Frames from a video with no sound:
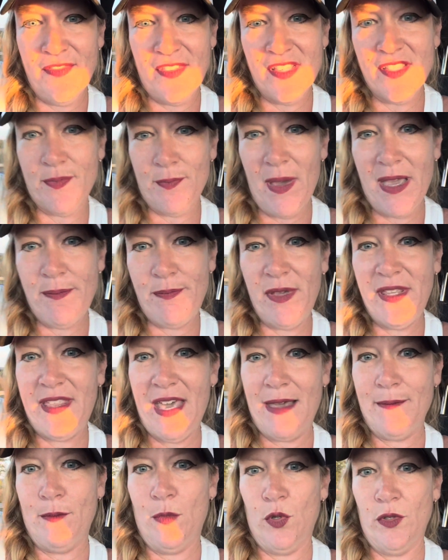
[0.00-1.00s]
this might be
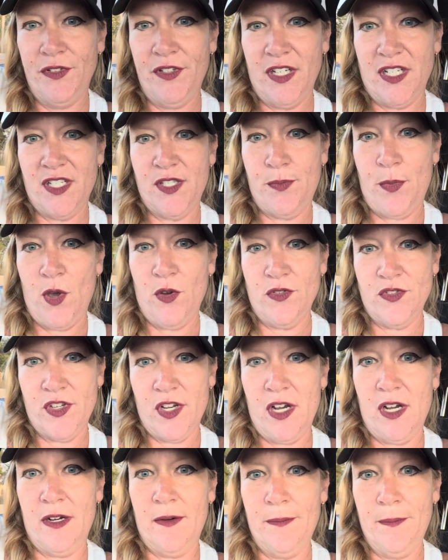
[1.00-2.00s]
that mold
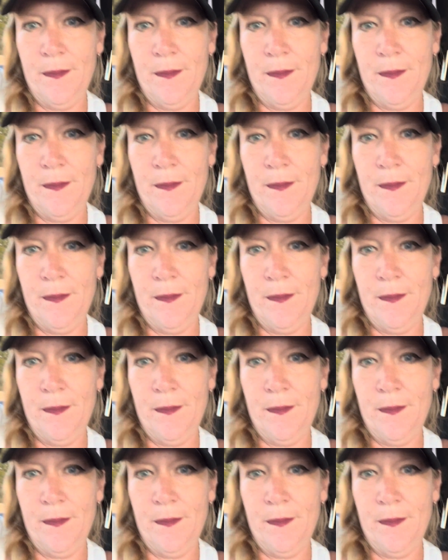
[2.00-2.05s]
exposure.